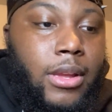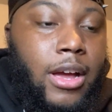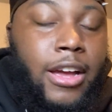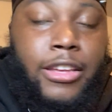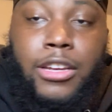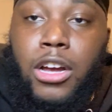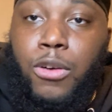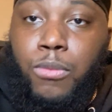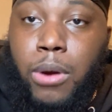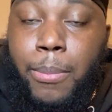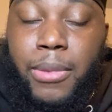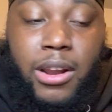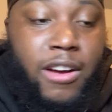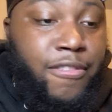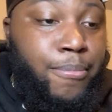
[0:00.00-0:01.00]
a young
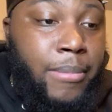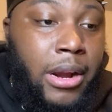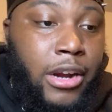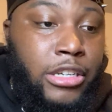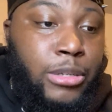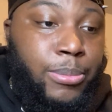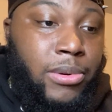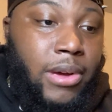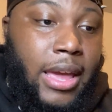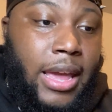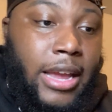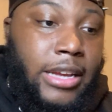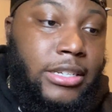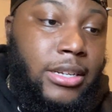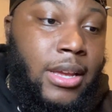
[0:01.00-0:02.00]
woman of marriageable
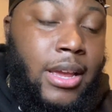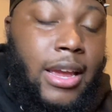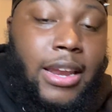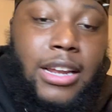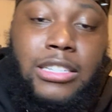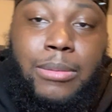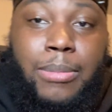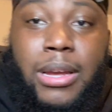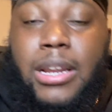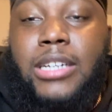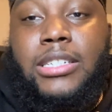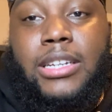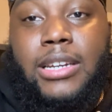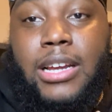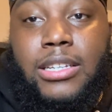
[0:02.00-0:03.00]
age. It doesn't mean that
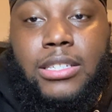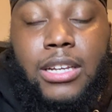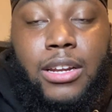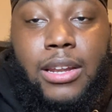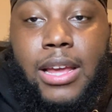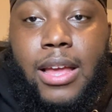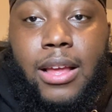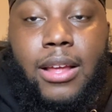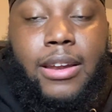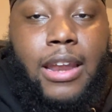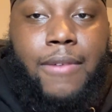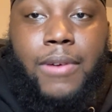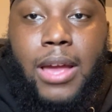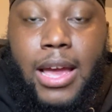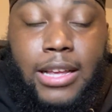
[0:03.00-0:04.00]
she necessarily
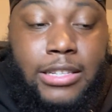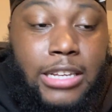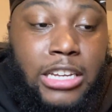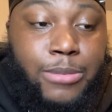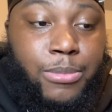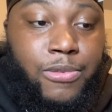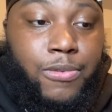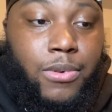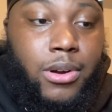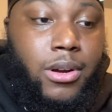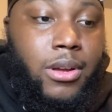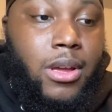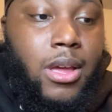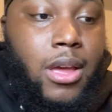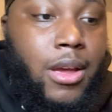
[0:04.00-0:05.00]
never had sex before,
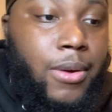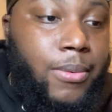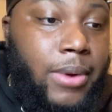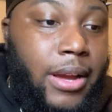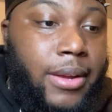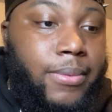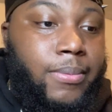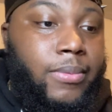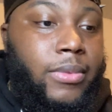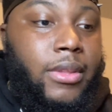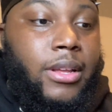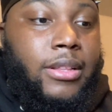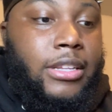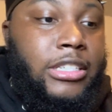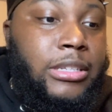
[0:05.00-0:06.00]
right?
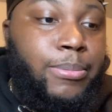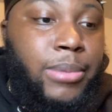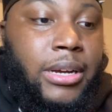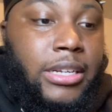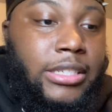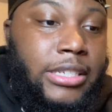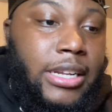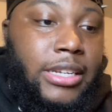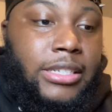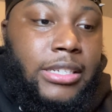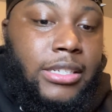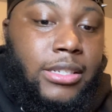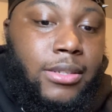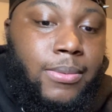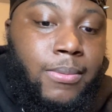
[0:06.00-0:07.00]
This the book of
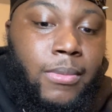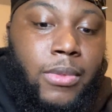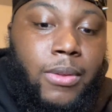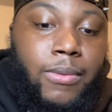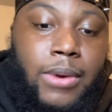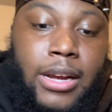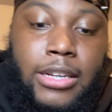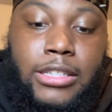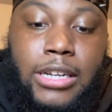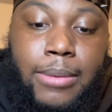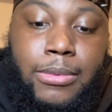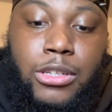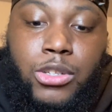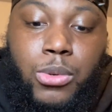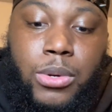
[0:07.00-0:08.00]
Genesis, right?
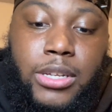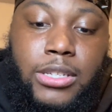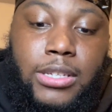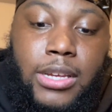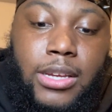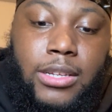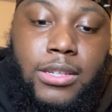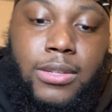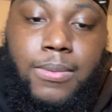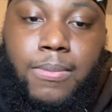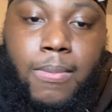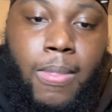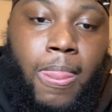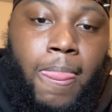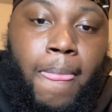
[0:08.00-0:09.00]
Chapter 26.
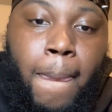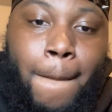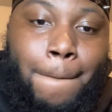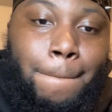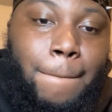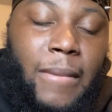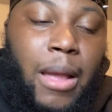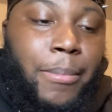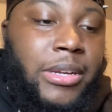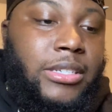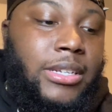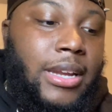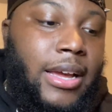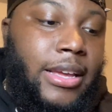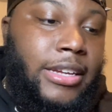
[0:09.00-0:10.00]
I mean,
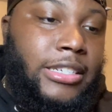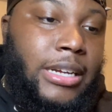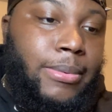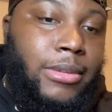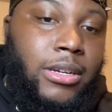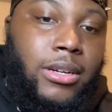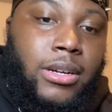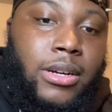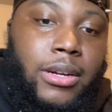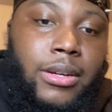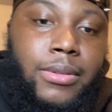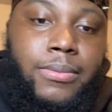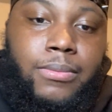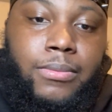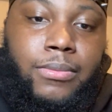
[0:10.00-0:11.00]
Salakia, chapter, uh,